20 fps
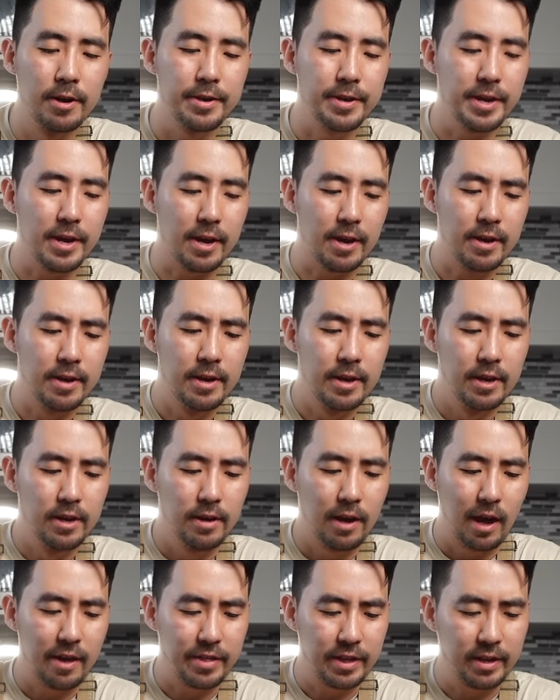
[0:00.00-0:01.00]
Yeah,
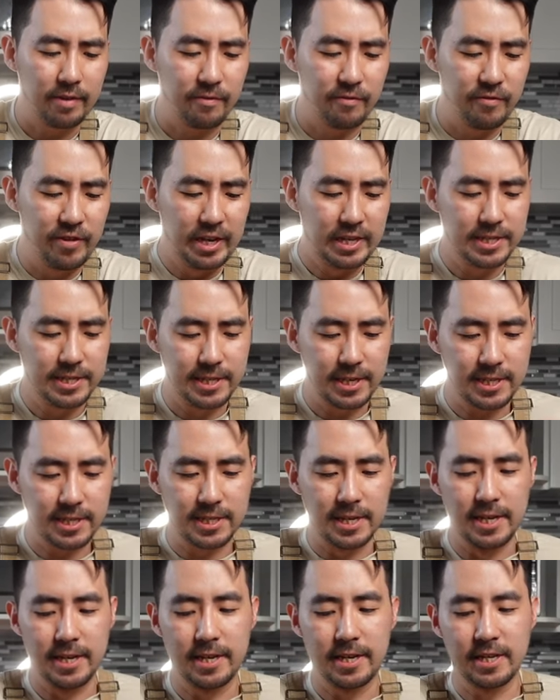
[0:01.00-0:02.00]
I think
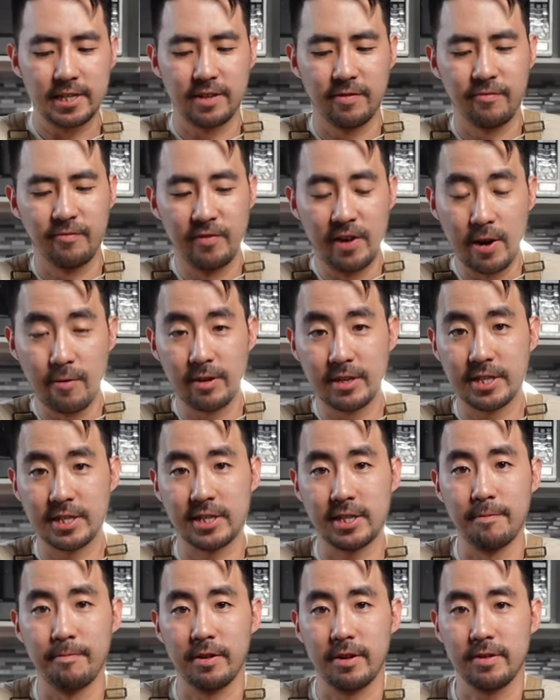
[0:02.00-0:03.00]
V60 is very
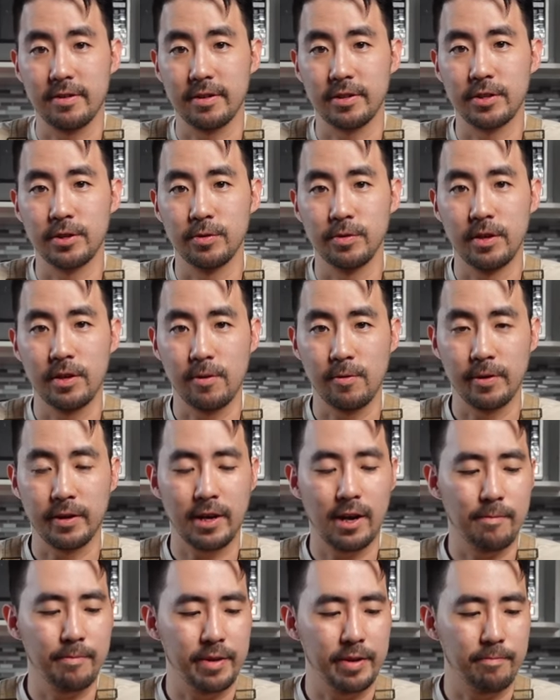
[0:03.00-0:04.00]
similar to the
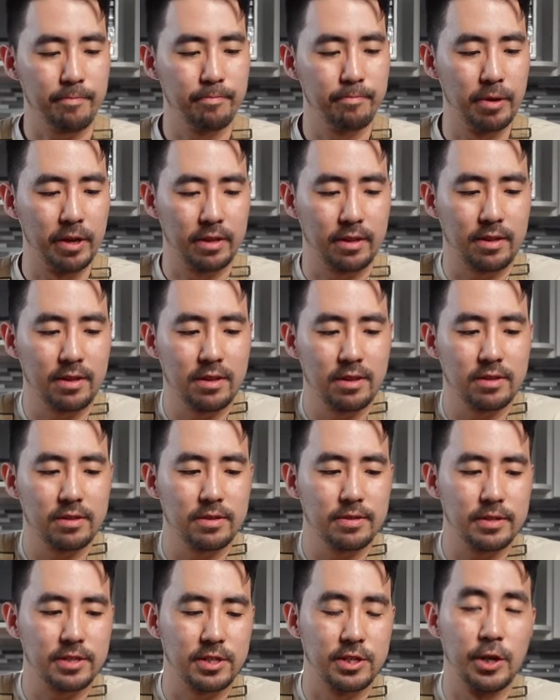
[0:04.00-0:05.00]
origami, but
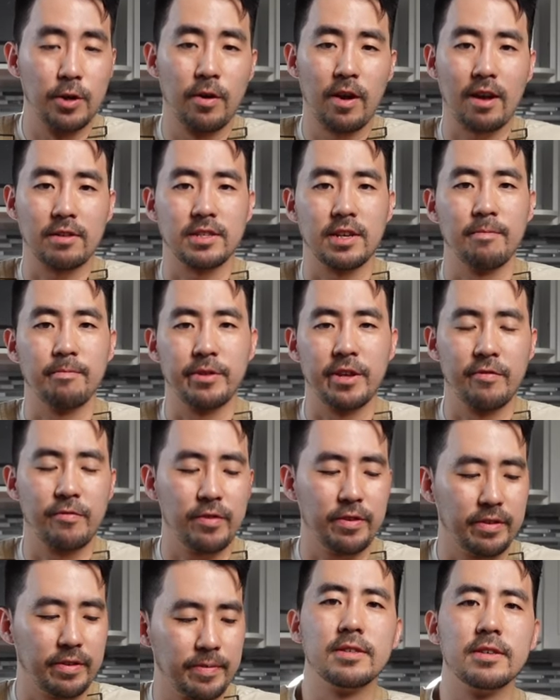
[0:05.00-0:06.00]
still have some different.